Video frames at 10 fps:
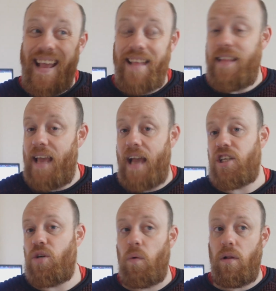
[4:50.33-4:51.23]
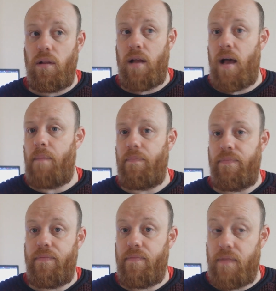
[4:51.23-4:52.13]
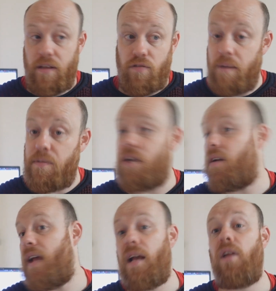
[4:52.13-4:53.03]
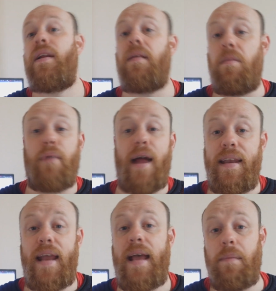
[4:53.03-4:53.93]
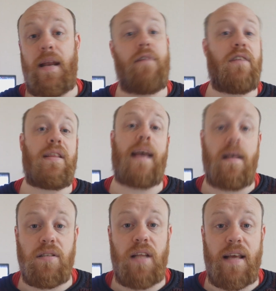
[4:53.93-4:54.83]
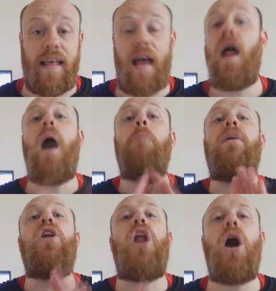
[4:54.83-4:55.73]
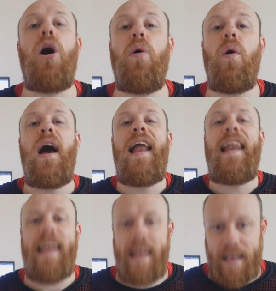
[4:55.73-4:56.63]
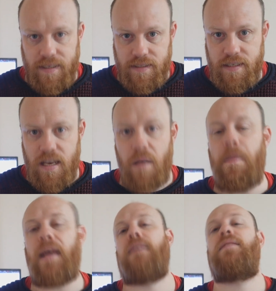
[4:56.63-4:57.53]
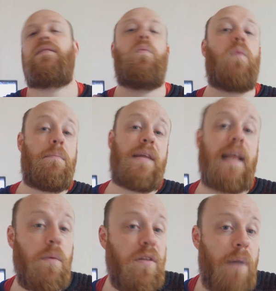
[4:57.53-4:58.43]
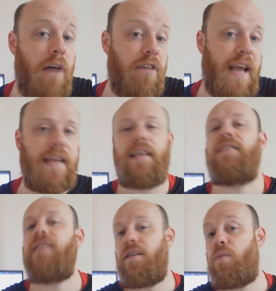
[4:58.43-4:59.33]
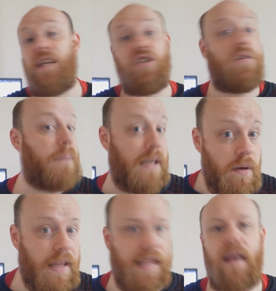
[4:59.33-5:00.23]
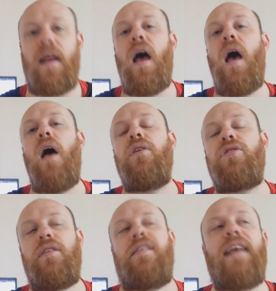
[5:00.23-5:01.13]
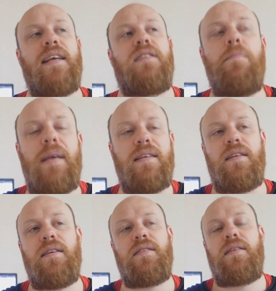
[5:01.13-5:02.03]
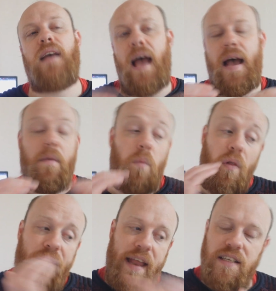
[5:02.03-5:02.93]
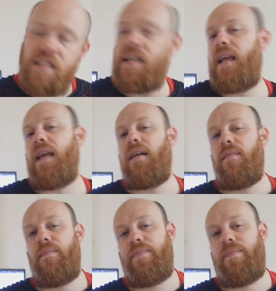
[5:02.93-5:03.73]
in the actual description, including the brand name and everything else like that, but no links. because I'm dealing with pyrotechnics and we shouldn't be doing that. So the thing is, the business will then see,